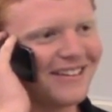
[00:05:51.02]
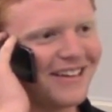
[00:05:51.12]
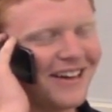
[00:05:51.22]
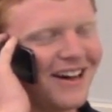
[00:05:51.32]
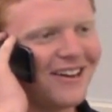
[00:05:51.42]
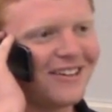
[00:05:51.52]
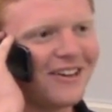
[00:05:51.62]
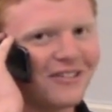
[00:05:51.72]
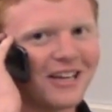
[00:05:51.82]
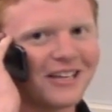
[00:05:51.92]

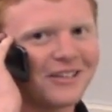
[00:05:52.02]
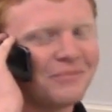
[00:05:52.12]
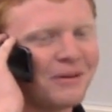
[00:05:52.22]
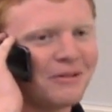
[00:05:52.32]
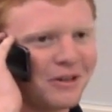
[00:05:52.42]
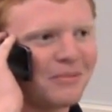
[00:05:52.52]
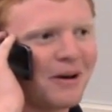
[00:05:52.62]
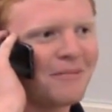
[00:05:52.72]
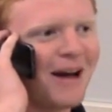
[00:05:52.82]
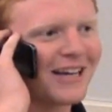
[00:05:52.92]
Uh, okay, you'll be you'll be
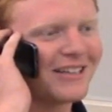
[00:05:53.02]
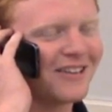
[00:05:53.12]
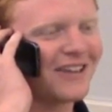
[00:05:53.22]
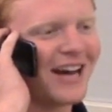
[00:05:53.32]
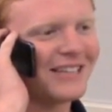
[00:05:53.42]
right back. Okay.